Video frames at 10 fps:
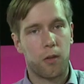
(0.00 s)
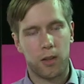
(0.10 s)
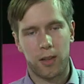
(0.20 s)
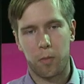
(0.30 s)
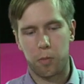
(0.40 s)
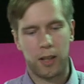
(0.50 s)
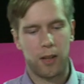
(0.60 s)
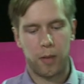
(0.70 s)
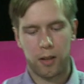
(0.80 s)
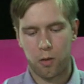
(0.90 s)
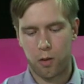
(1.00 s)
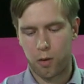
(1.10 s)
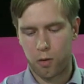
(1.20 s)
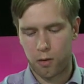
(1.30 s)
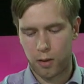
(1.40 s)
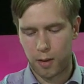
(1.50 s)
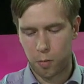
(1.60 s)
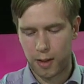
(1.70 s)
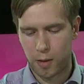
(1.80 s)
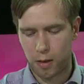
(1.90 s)
for example, inventory or
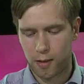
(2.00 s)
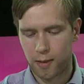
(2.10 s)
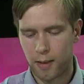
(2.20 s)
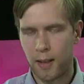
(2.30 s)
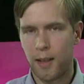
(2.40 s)
trade payables.